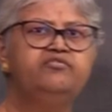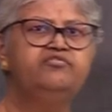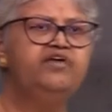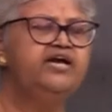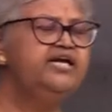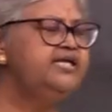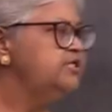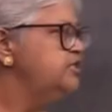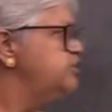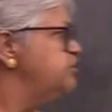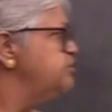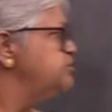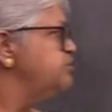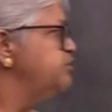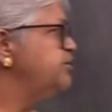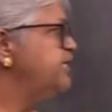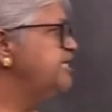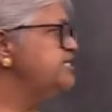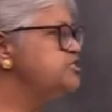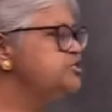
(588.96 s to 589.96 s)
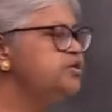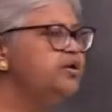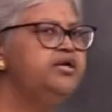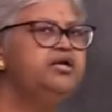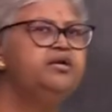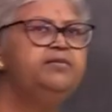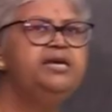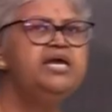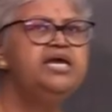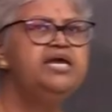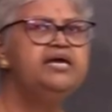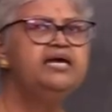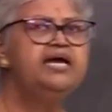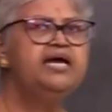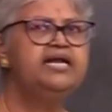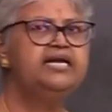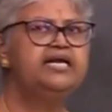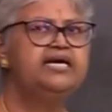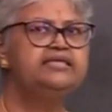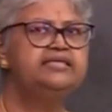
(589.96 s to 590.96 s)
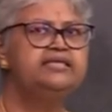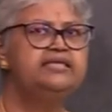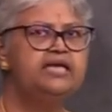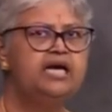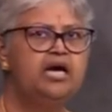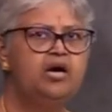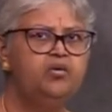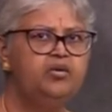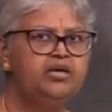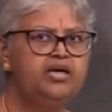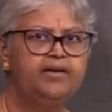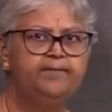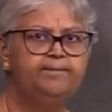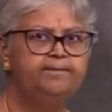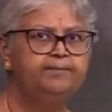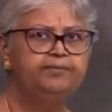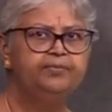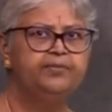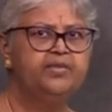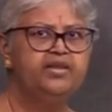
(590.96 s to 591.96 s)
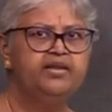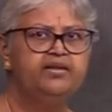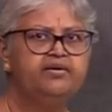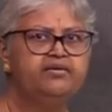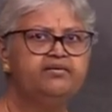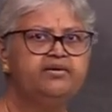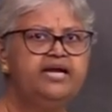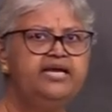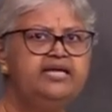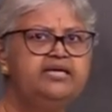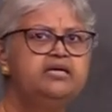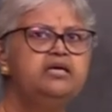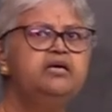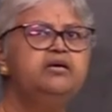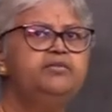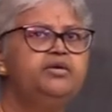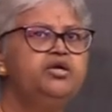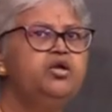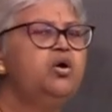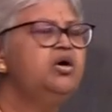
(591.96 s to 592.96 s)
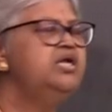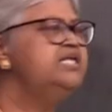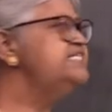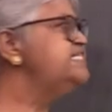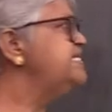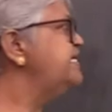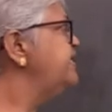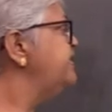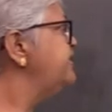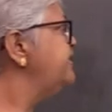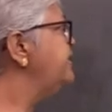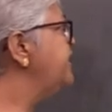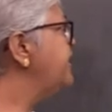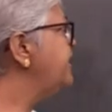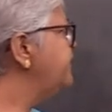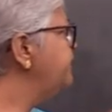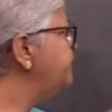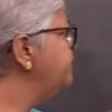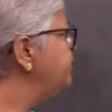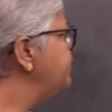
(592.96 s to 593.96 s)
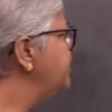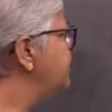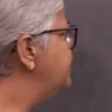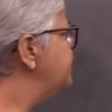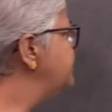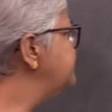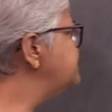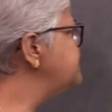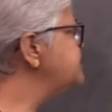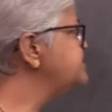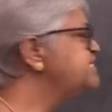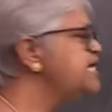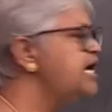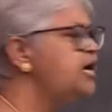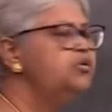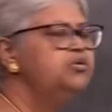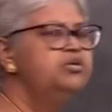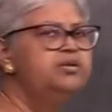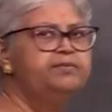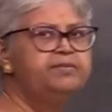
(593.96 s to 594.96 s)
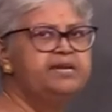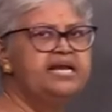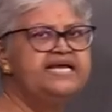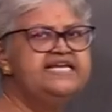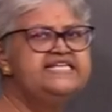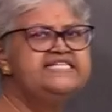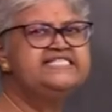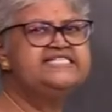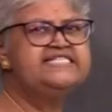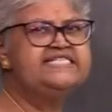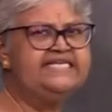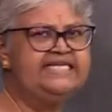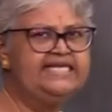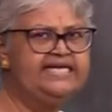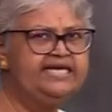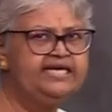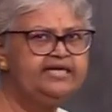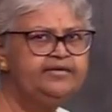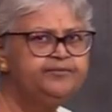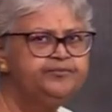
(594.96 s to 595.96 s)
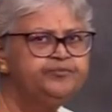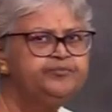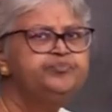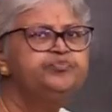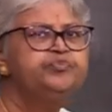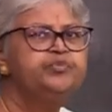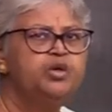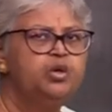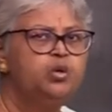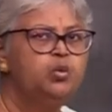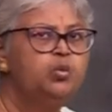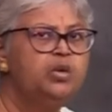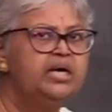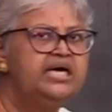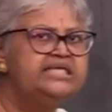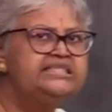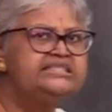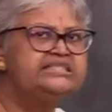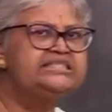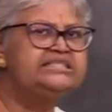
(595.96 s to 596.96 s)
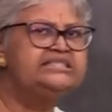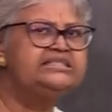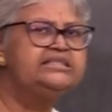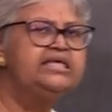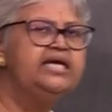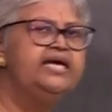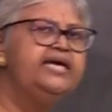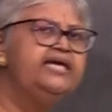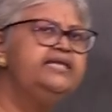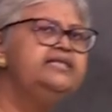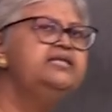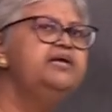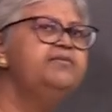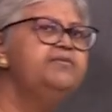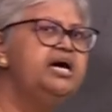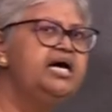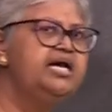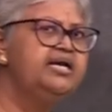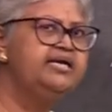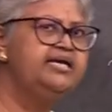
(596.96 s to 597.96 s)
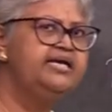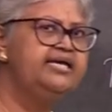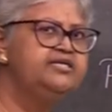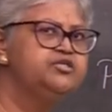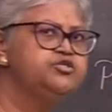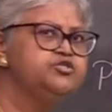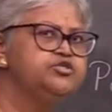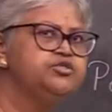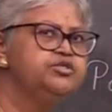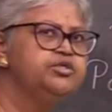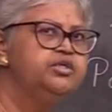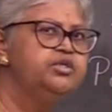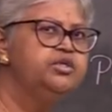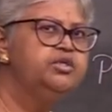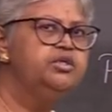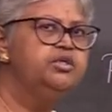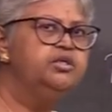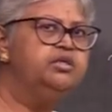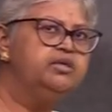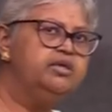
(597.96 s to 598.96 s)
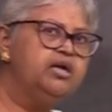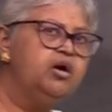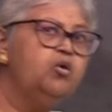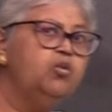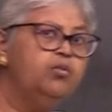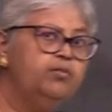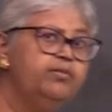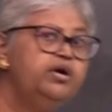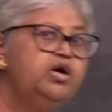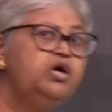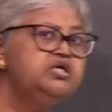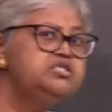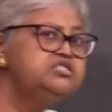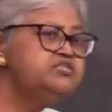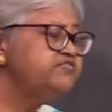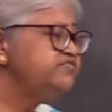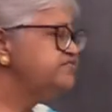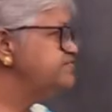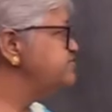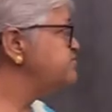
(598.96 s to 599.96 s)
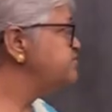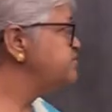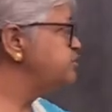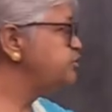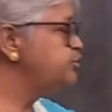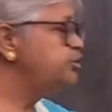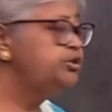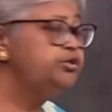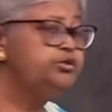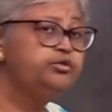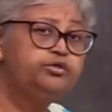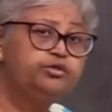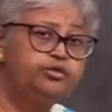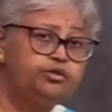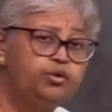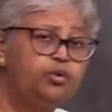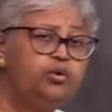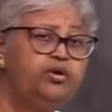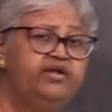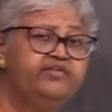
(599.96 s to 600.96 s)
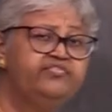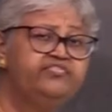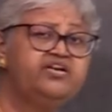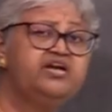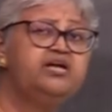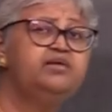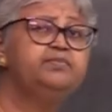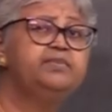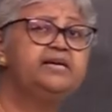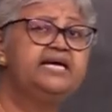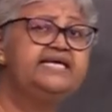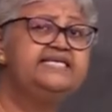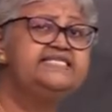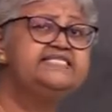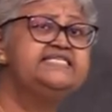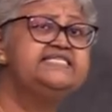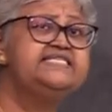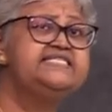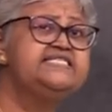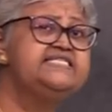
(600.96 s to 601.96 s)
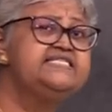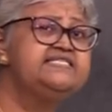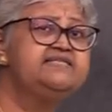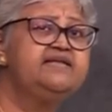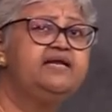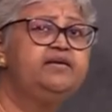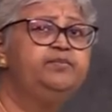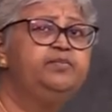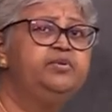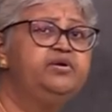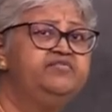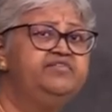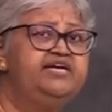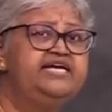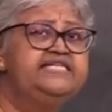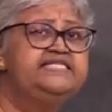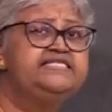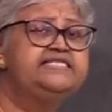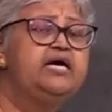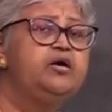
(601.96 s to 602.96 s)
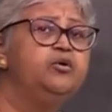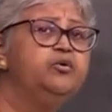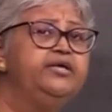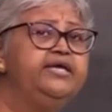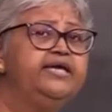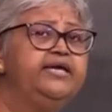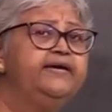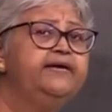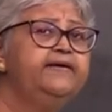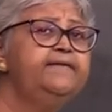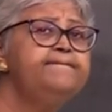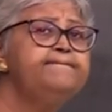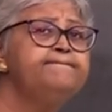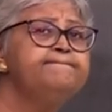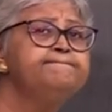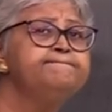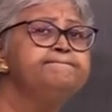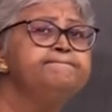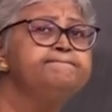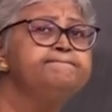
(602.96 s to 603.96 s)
Right? So that's going to be another outcome. Right? But all said and done, this is how the price ceiling works in the market. Now, because of two different prices that prevails out here,